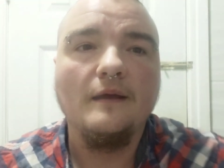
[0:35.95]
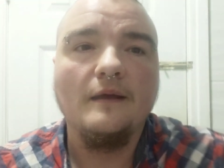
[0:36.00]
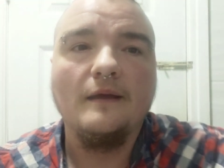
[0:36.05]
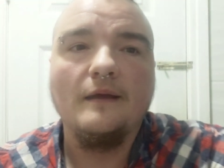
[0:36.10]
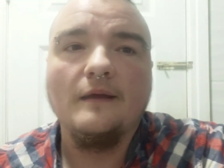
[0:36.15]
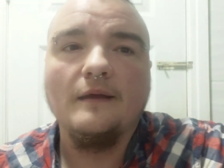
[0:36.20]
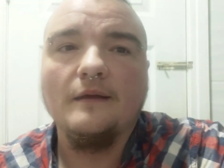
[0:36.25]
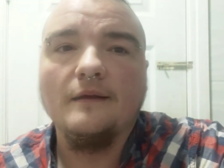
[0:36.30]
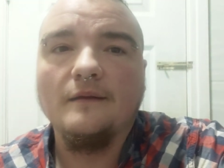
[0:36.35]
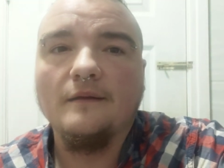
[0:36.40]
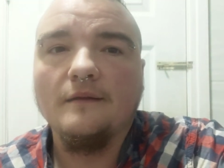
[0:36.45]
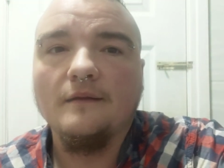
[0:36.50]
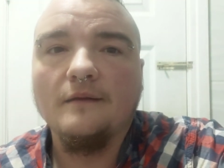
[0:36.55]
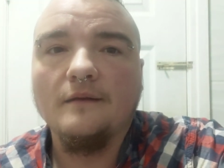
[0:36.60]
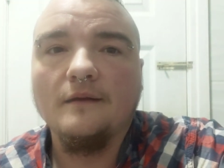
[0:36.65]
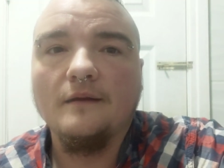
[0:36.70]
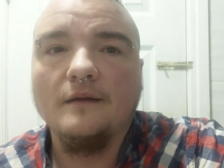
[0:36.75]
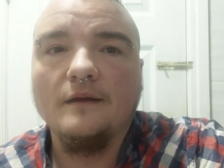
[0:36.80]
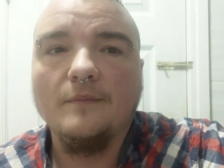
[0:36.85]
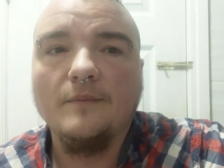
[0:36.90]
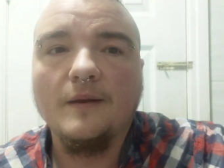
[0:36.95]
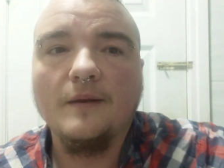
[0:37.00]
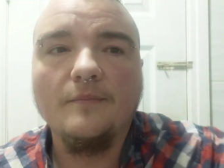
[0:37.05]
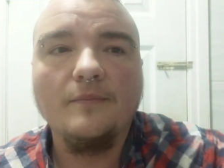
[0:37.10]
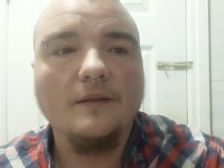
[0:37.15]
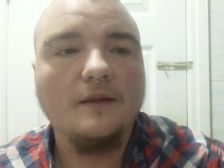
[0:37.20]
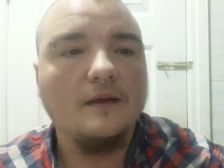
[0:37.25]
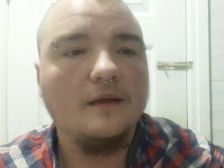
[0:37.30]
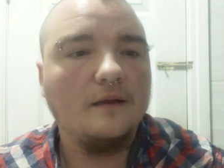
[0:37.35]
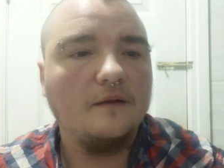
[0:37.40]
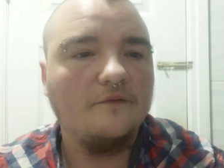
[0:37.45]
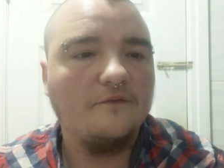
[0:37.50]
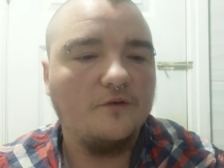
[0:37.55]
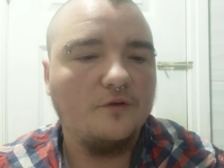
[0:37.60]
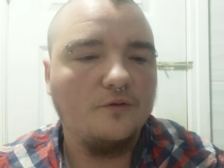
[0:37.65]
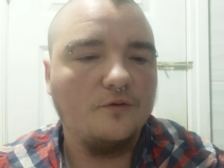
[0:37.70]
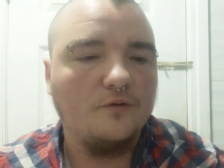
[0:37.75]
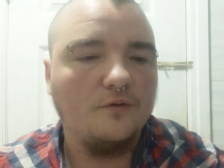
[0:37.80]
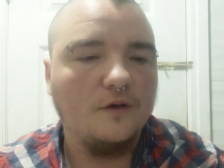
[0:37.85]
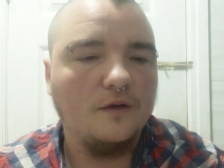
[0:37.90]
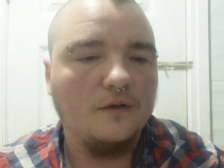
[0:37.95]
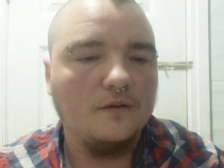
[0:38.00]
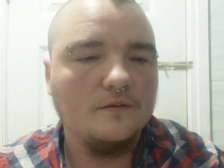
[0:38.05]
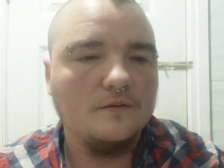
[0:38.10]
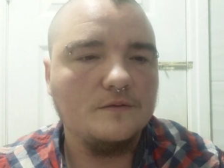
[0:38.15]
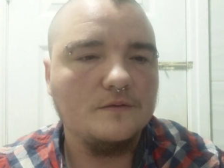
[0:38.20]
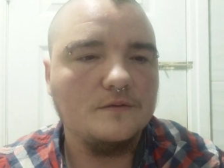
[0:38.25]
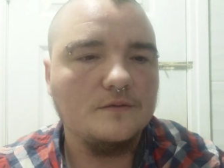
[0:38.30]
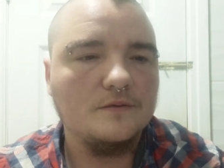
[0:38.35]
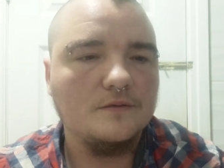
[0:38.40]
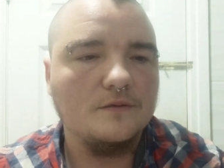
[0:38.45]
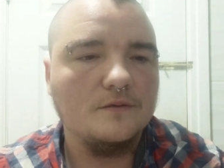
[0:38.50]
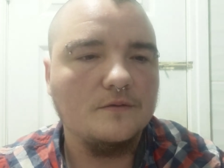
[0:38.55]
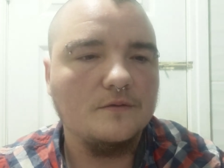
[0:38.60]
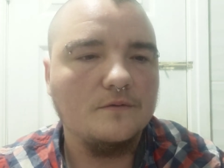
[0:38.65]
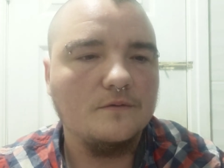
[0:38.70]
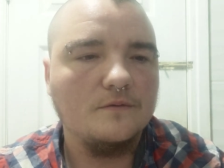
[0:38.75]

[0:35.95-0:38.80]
Uh, I need a better blade for it, so.